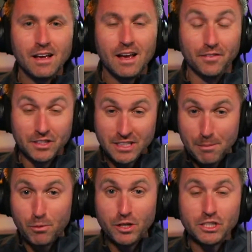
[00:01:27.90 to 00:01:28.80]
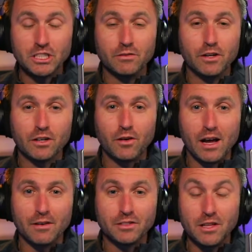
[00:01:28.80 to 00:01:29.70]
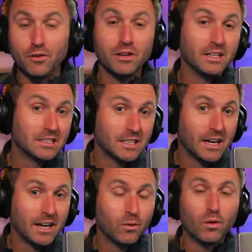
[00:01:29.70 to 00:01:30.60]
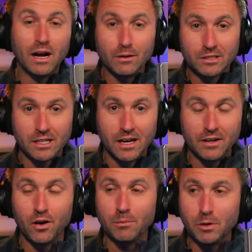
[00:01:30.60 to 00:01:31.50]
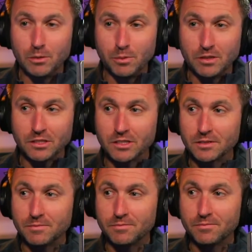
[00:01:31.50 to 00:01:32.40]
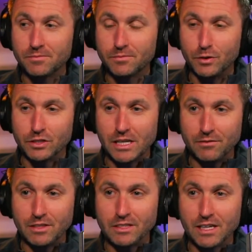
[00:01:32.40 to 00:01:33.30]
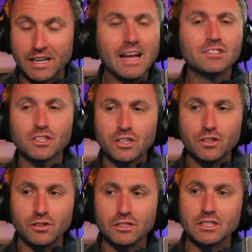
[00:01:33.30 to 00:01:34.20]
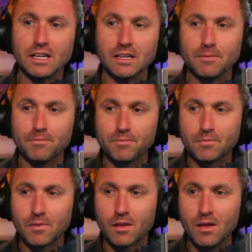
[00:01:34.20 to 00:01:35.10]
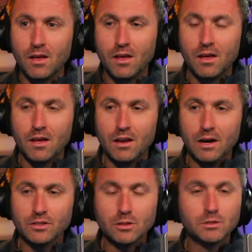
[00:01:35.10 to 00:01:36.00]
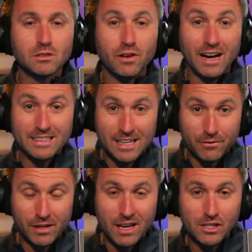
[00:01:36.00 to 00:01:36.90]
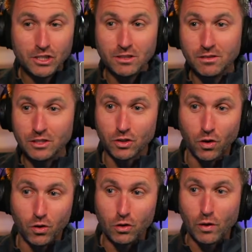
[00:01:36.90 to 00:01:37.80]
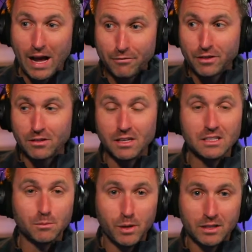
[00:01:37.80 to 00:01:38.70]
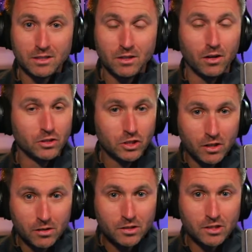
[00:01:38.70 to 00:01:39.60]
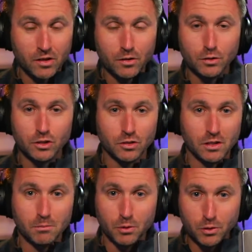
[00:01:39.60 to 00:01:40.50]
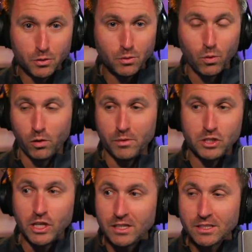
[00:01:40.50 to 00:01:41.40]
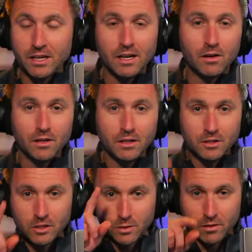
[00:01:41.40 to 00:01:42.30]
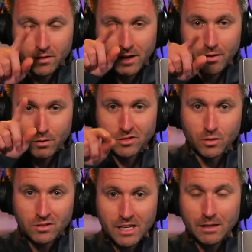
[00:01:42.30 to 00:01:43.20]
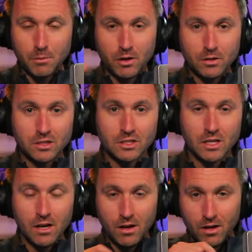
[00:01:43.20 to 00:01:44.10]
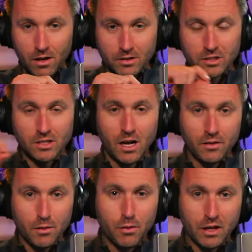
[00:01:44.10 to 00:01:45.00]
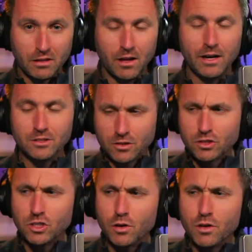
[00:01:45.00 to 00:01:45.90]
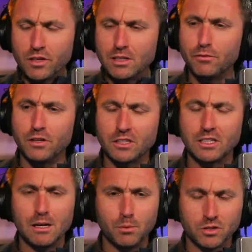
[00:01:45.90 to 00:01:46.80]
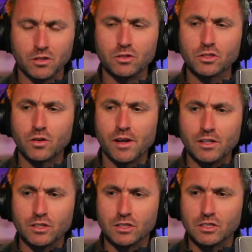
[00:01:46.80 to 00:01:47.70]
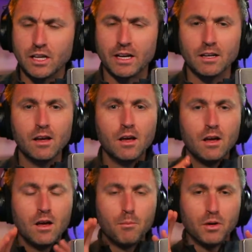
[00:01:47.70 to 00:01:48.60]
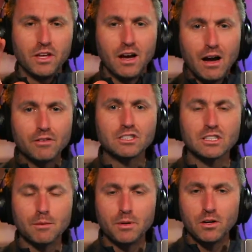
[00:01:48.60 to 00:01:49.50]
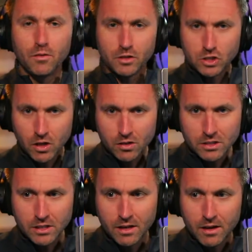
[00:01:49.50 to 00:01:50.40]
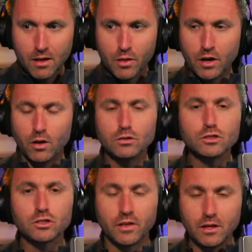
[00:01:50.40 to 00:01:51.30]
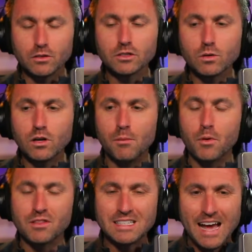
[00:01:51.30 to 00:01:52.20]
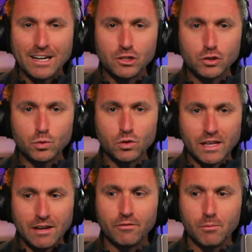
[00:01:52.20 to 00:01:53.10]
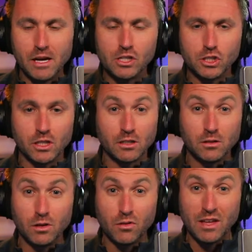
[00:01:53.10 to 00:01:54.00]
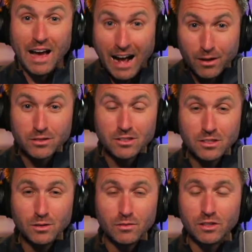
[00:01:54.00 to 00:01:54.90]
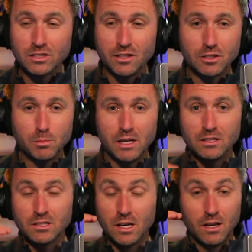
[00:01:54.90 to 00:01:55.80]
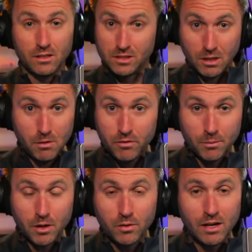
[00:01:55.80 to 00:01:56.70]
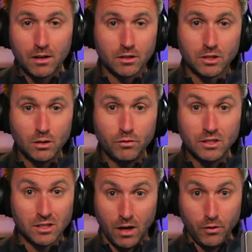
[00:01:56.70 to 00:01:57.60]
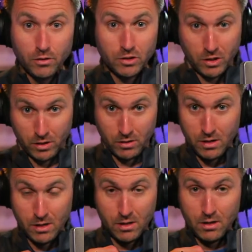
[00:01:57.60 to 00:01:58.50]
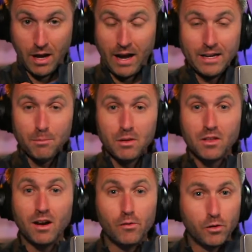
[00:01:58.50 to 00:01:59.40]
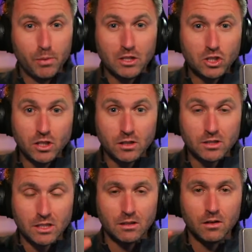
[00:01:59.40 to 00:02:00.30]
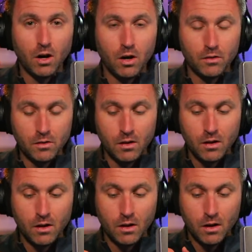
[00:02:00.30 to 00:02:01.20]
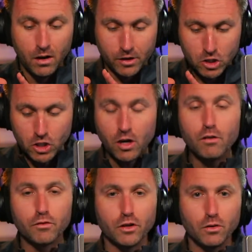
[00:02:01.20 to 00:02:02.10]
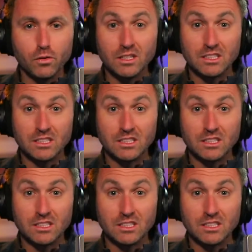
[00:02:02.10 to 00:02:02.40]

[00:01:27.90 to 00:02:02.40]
and the separation of aircraft either inside or outside on purpose for safety's sake and security's sake. Now, in terms of identification, these are all graphically depicted on charts. They're usually blue or magenta areas with a lot of those little tick marks on solid, thick lines. I'll show you the different examples on your screen in just a second, but they obviously appear on the chart. They also come with textual information, including the altitude of this airspace. Some of them go down to the surface. Others are high up in the air. They're big chunks. And on a chart view, it